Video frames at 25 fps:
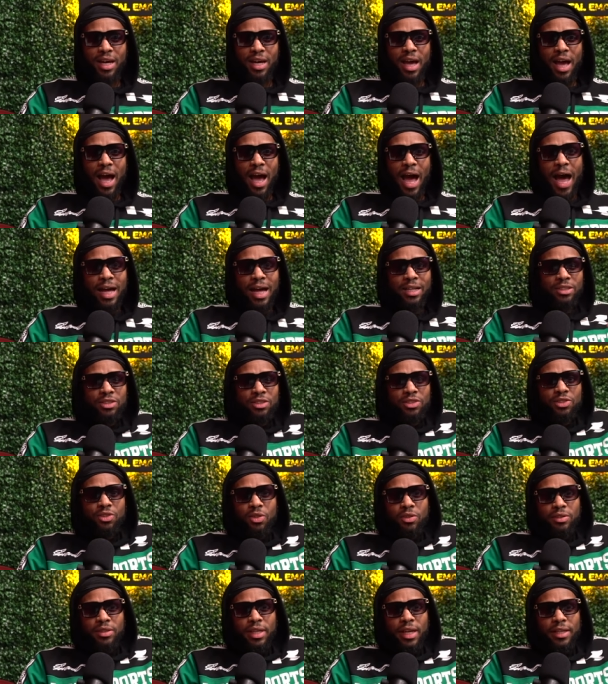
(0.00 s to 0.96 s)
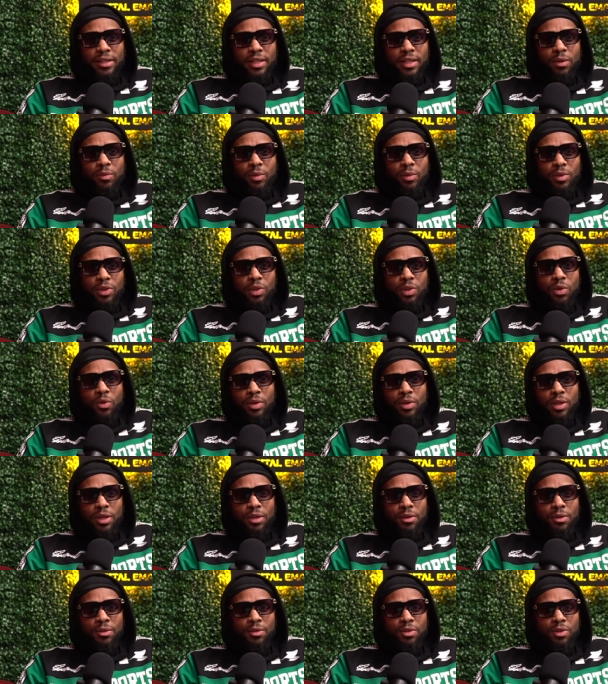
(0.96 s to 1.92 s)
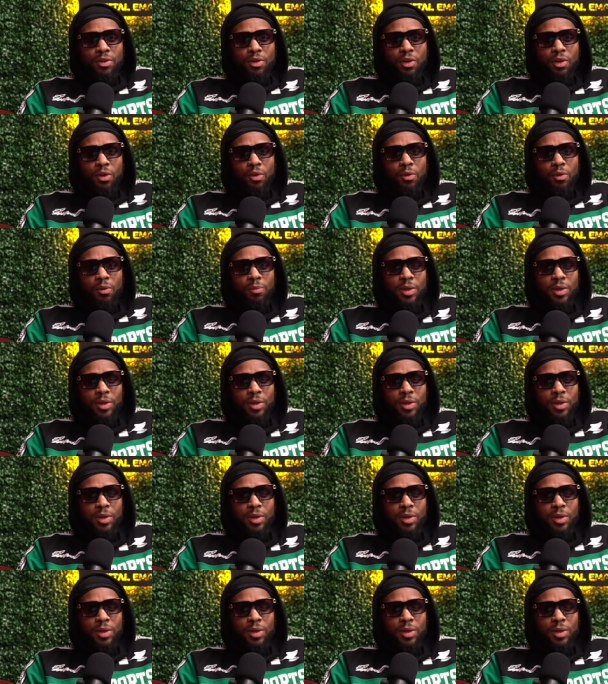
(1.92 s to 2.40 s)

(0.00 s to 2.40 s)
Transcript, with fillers: Okay. I just thought that they were doing it, you know,